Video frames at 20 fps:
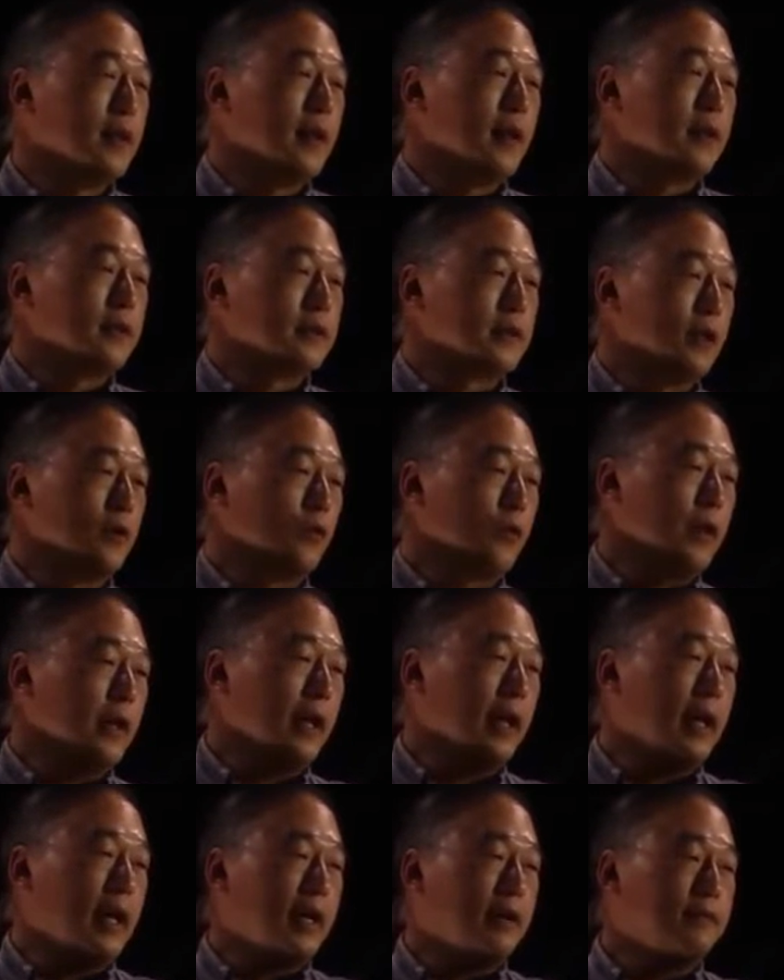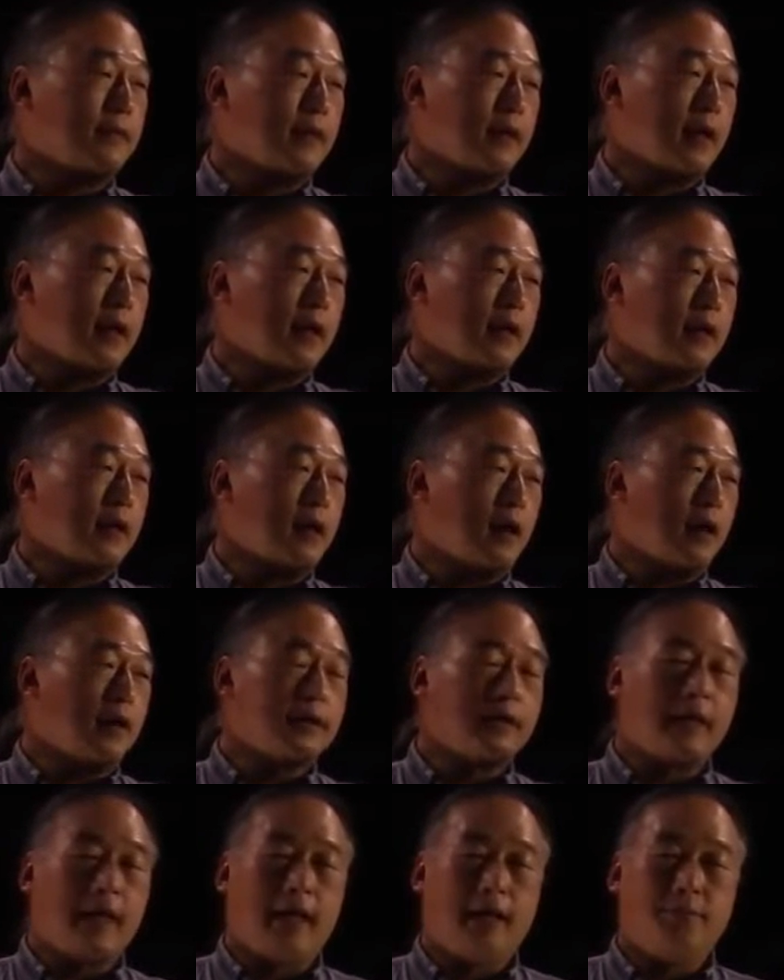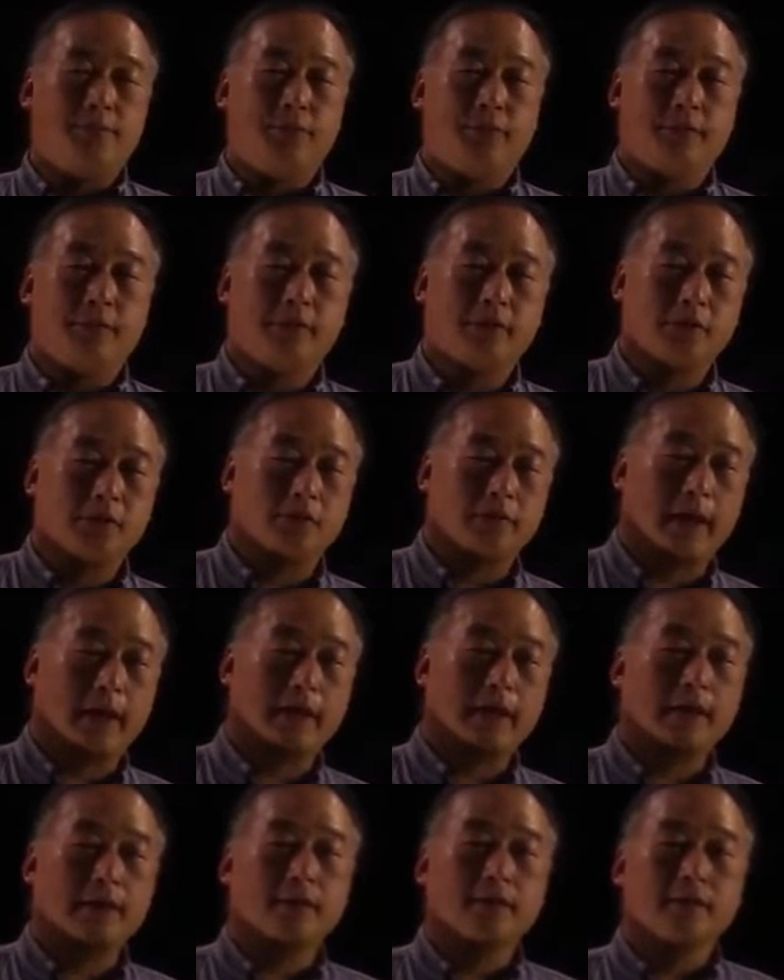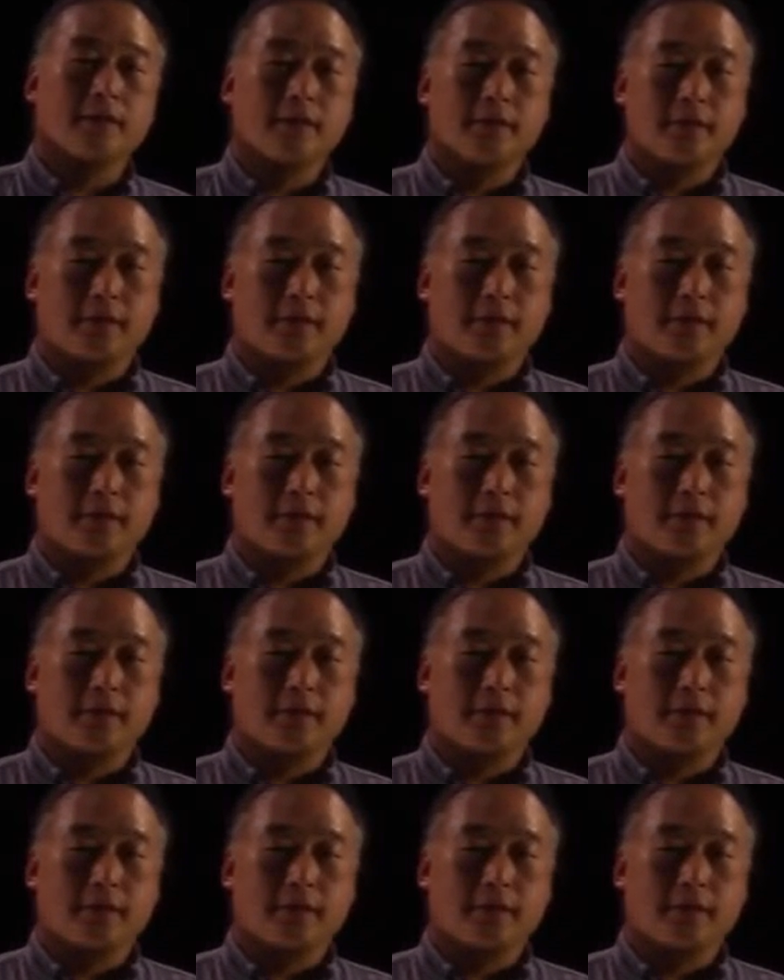So we have uh, on-campus training